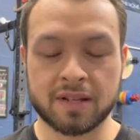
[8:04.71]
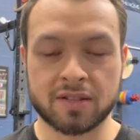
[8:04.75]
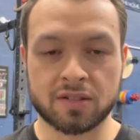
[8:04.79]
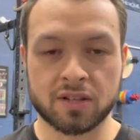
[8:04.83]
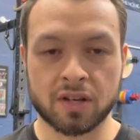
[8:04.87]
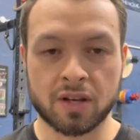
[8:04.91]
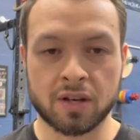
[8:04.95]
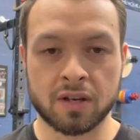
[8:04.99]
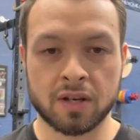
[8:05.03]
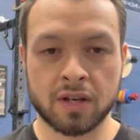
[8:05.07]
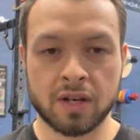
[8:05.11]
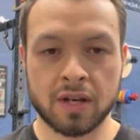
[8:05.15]

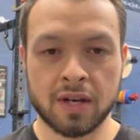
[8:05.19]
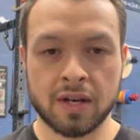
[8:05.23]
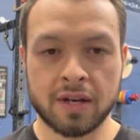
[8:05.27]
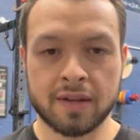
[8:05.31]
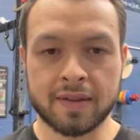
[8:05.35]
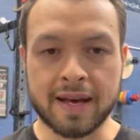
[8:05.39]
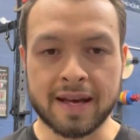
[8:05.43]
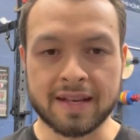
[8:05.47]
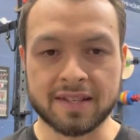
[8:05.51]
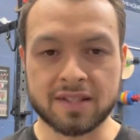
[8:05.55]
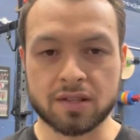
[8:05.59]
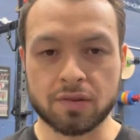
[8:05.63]
So
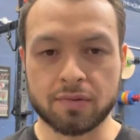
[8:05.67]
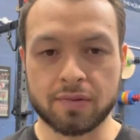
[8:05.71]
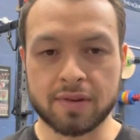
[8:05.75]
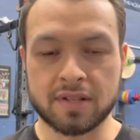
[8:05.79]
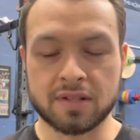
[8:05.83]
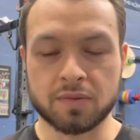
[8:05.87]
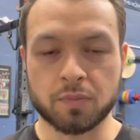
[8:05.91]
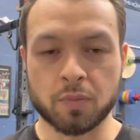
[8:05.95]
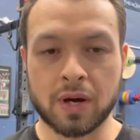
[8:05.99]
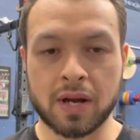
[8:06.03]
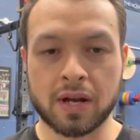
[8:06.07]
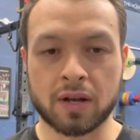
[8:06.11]
that's the
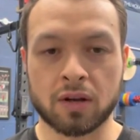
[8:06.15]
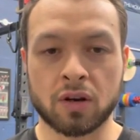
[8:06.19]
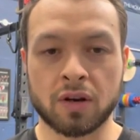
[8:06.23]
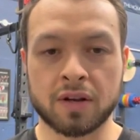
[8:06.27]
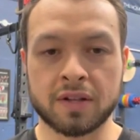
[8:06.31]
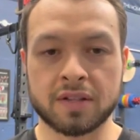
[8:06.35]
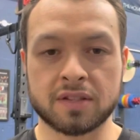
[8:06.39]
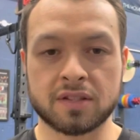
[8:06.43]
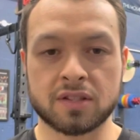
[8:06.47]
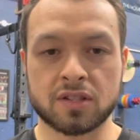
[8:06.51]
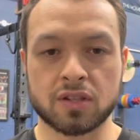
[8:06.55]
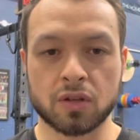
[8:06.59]
reason why I got
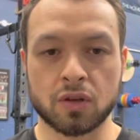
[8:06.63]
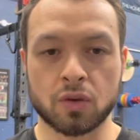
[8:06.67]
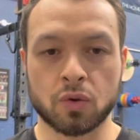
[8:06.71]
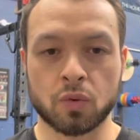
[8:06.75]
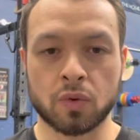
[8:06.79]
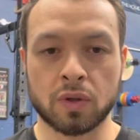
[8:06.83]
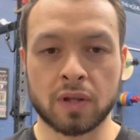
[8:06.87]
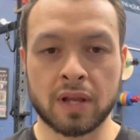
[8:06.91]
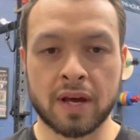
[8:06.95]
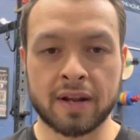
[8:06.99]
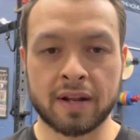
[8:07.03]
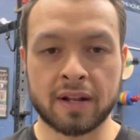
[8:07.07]

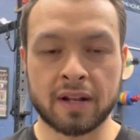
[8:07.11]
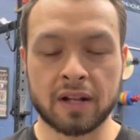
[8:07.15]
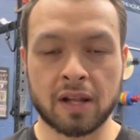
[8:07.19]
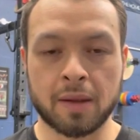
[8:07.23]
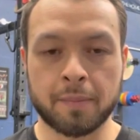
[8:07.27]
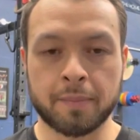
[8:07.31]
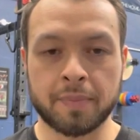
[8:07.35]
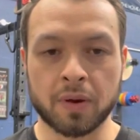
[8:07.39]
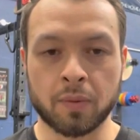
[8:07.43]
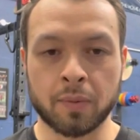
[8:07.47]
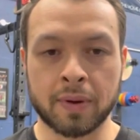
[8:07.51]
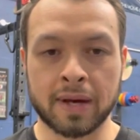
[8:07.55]
into learning
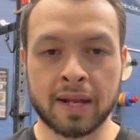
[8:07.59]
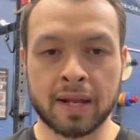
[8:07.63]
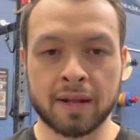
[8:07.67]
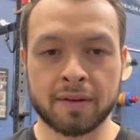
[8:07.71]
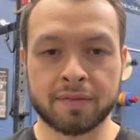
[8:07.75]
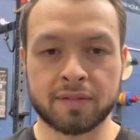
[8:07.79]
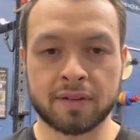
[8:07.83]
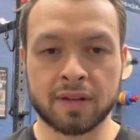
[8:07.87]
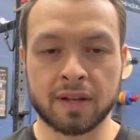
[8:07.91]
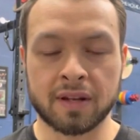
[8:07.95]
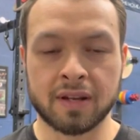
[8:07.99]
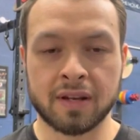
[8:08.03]
Olympic
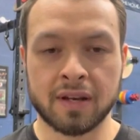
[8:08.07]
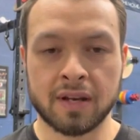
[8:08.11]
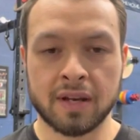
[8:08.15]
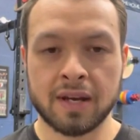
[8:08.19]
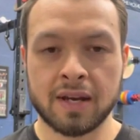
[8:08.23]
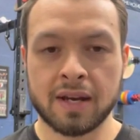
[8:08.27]
weightlifting.